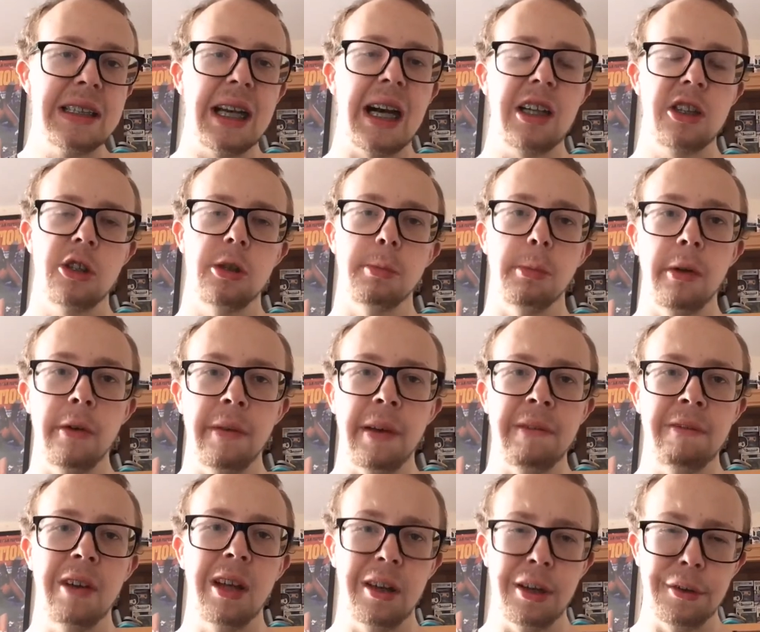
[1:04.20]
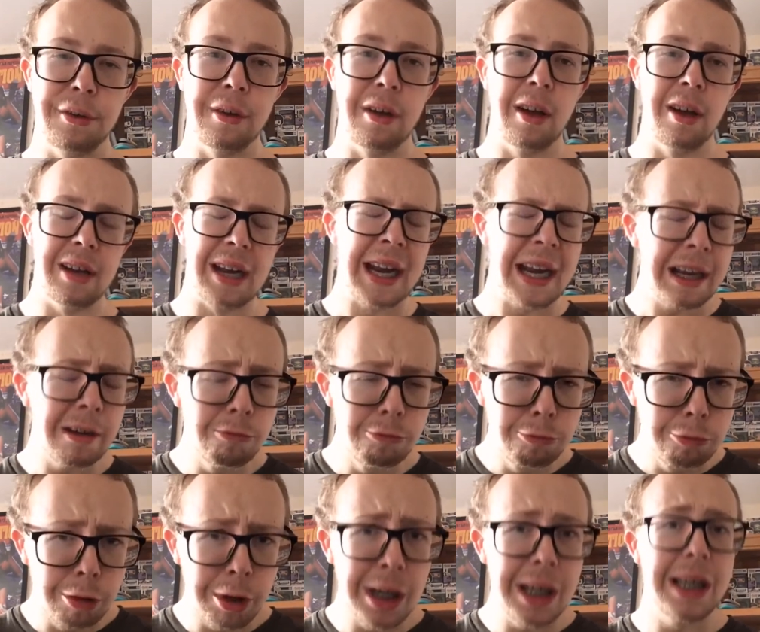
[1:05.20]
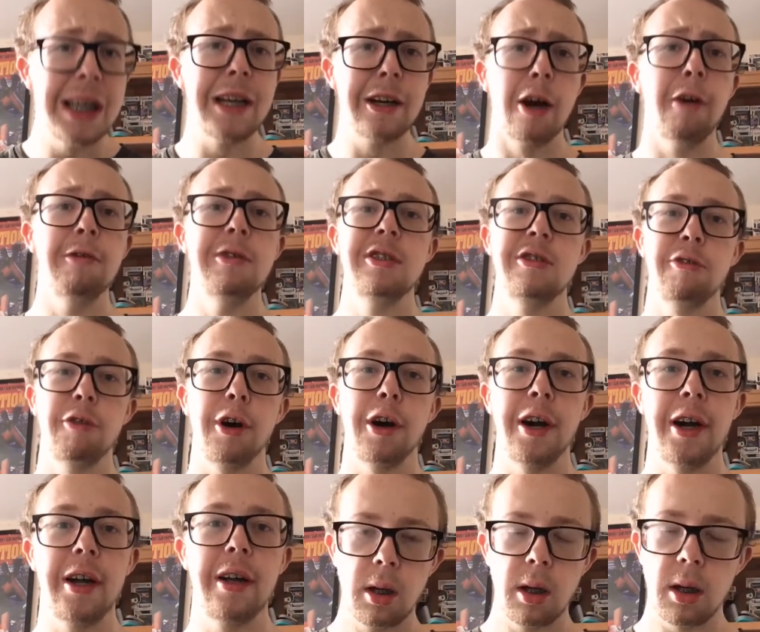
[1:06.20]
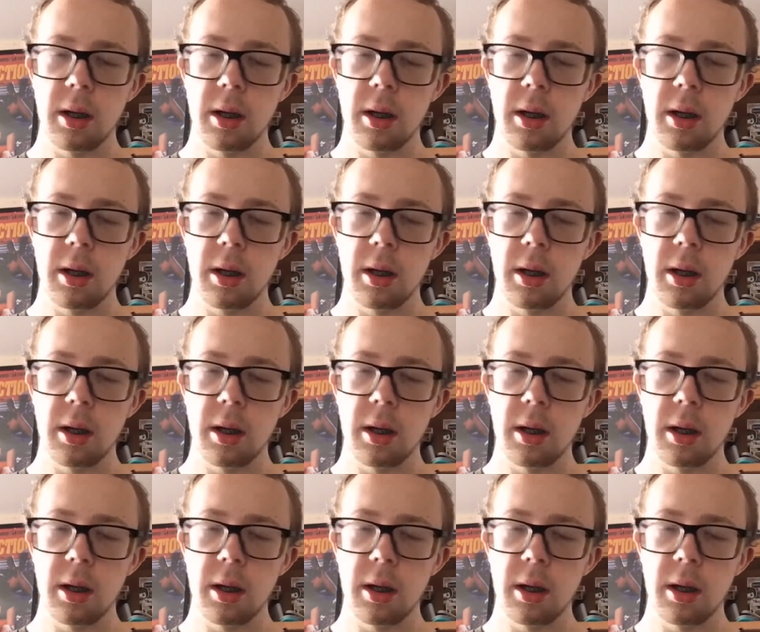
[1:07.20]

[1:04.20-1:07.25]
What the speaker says: action movie villain, and he really goes for it.